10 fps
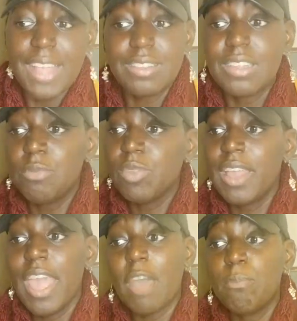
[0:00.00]
and something
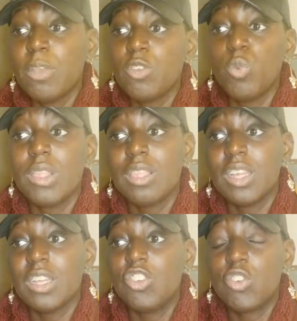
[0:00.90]
happened with
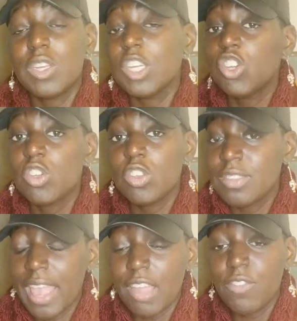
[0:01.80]
the traditional
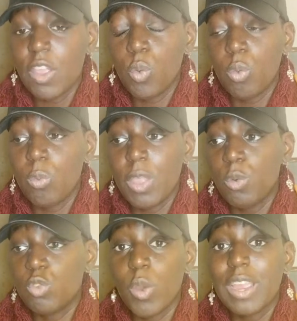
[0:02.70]
staff that
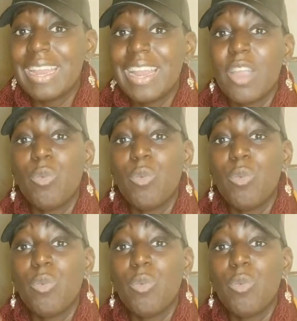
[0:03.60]
was working there,